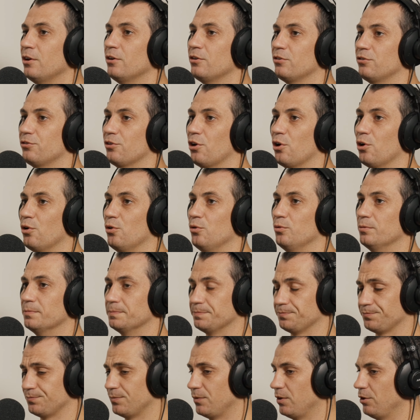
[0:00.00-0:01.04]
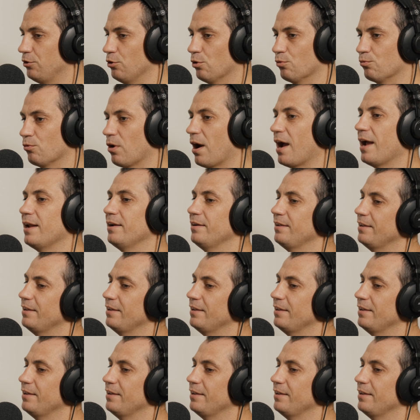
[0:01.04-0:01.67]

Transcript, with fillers: So you're right